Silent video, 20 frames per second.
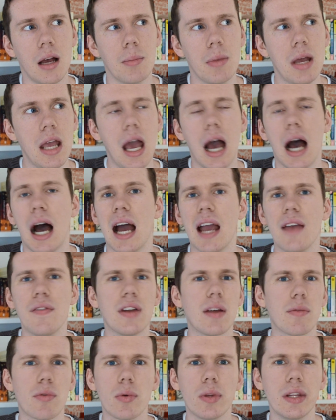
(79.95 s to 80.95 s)

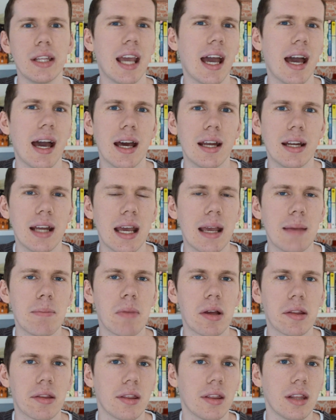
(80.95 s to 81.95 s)
I've never really
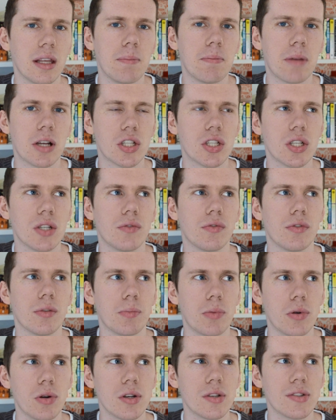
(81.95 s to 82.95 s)
had a monthly
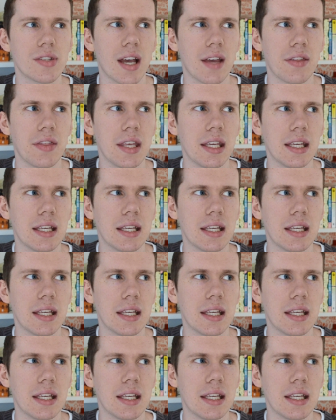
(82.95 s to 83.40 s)
budget for books.